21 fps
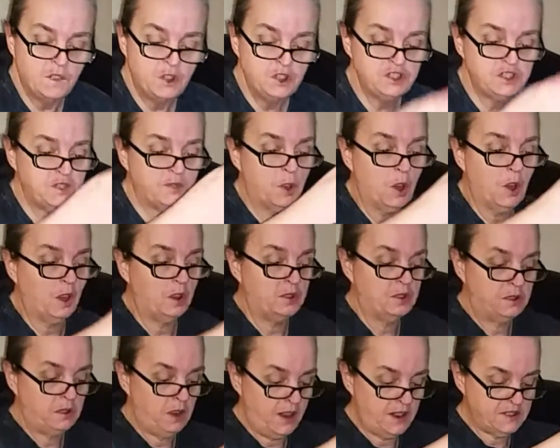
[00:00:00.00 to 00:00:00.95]
First of
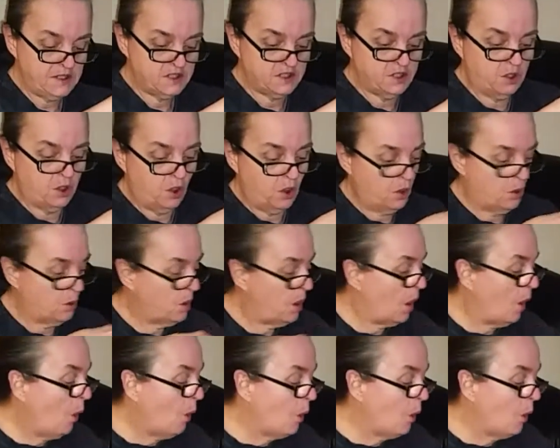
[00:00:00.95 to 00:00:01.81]
all, let's go.